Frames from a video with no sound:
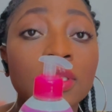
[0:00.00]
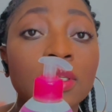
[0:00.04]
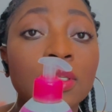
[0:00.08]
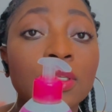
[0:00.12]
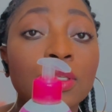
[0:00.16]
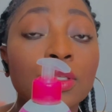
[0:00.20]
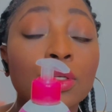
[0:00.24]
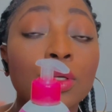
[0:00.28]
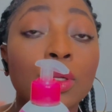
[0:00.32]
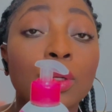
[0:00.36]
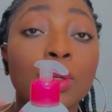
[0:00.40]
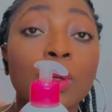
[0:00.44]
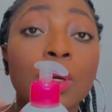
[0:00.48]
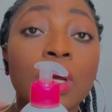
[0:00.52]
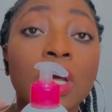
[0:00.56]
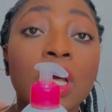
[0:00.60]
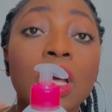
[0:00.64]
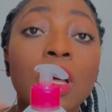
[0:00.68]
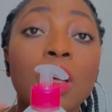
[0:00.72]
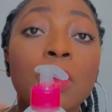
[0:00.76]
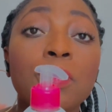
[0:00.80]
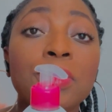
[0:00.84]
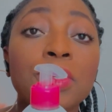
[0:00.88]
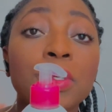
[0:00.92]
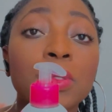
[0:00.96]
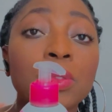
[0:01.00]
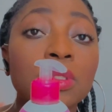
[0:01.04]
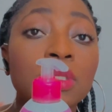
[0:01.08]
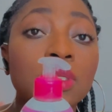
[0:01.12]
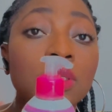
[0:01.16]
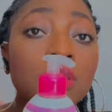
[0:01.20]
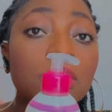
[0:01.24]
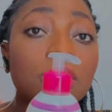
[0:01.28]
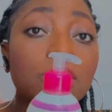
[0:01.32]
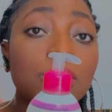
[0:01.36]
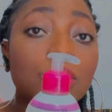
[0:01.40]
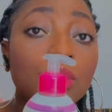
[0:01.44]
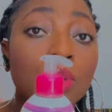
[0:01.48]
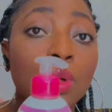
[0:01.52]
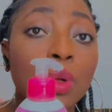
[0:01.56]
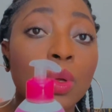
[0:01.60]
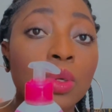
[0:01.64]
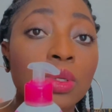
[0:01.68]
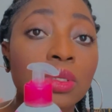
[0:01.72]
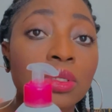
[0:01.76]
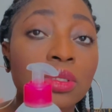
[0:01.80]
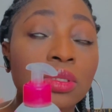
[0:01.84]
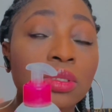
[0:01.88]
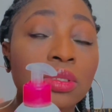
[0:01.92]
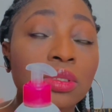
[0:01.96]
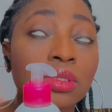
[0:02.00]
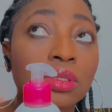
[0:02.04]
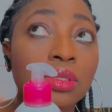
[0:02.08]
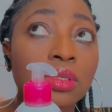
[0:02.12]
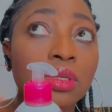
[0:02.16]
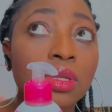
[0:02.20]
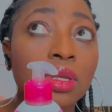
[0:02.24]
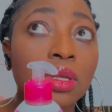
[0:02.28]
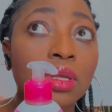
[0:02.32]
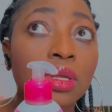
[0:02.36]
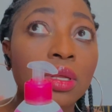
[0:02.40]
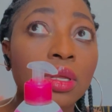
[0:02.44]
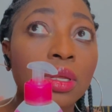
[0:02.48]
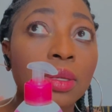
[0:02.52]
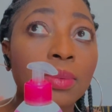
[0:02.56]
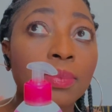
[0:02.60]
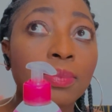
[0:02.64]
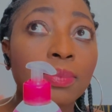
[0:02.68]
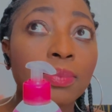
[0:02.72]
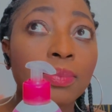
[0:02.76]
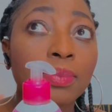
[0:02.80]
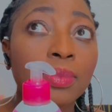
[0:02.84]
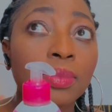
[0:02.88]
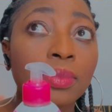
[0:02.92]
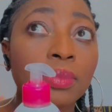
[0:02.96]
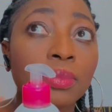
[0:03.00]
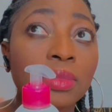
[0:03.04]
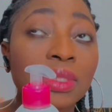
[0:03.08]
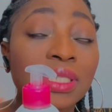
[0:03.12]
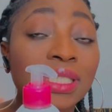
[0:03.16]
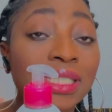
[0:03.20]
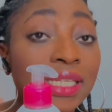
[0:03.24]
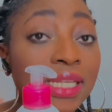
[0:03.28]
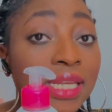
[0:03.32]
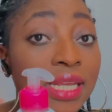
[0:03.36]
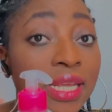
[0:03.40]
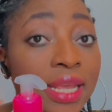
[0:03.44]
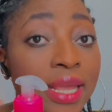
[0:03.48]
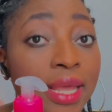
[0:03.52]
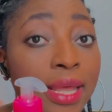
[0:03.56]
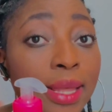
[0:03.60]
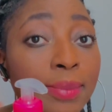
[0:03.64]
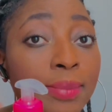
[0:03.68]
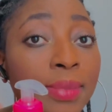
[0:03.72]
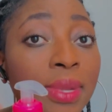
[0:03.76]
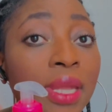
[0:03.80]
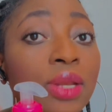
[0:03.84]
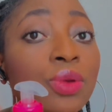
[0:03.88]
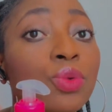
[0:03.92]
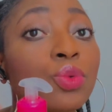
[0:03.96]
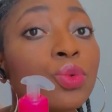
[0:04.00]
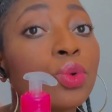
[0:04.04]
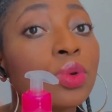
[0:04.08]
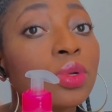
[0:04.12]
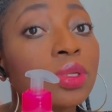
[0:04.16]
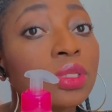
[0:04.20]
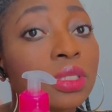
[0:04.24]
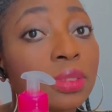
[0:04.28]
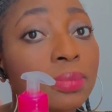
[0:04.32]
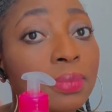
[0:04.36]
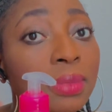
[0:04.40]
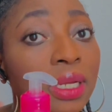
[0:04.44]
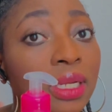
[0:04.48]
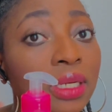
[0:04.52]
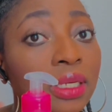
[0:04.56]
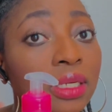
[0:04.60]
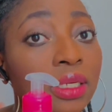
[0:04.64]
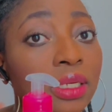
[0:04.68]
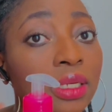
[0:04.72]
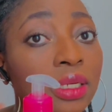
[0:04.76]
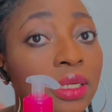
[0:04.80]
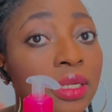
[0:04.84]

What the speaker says: your local beauty stores, DM and Rossmann.